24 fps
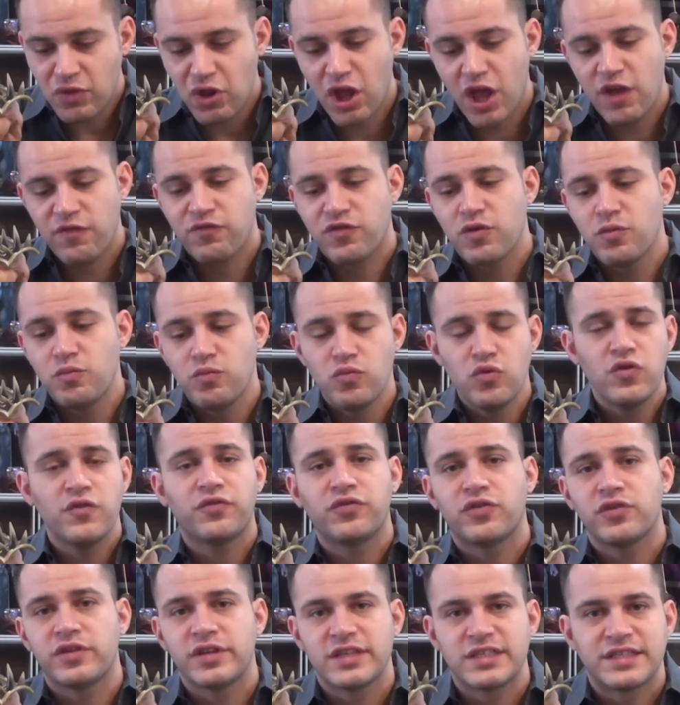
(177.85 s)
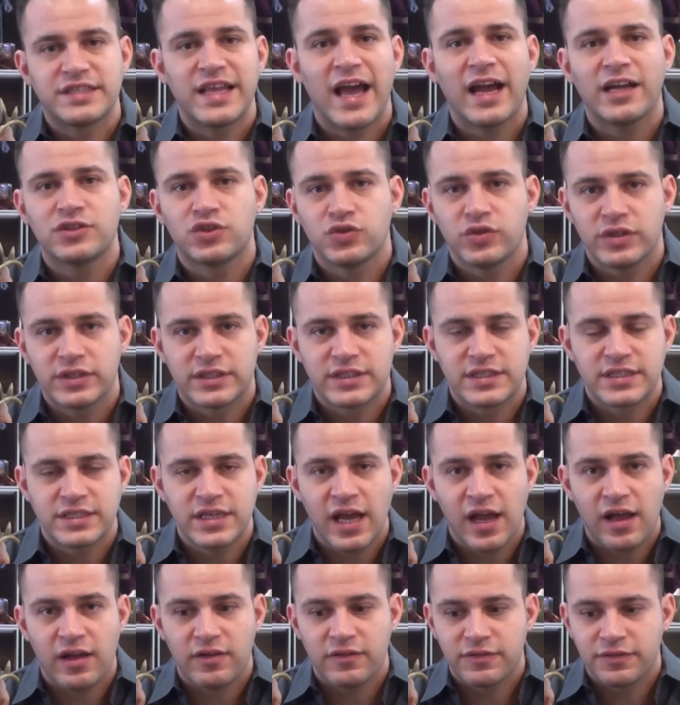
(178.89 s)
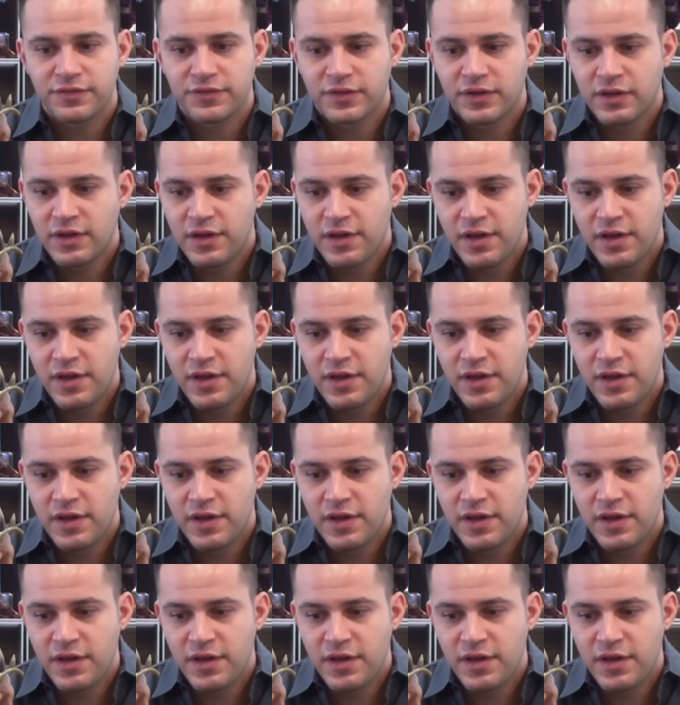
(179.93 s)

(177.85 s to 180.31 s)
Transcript: If you move to the statue itself,